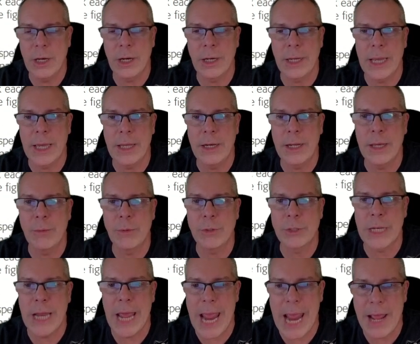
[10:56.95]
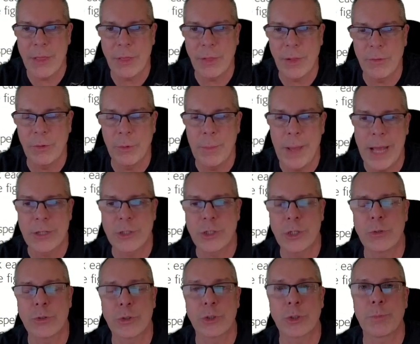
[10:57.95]
Again, it was an 8th level magic
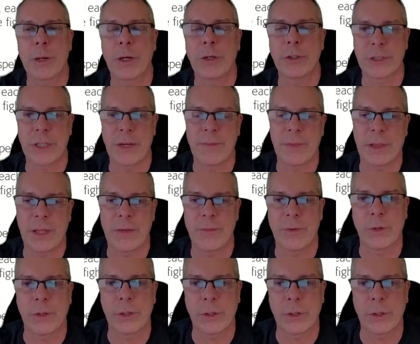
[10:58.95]
user spell, 7th level cleric